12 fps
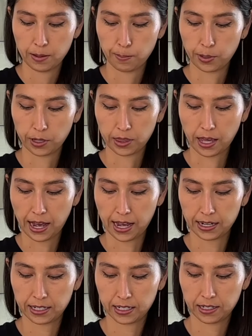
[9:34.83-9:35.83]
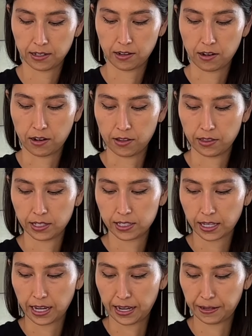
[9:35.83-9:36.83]
put that on the
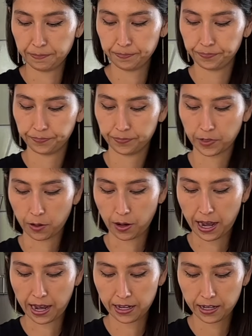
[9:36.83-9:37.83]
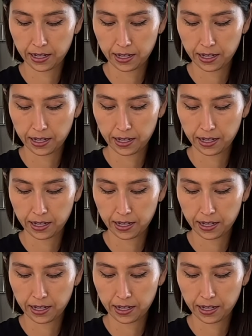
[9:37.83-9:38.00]
skin, okay?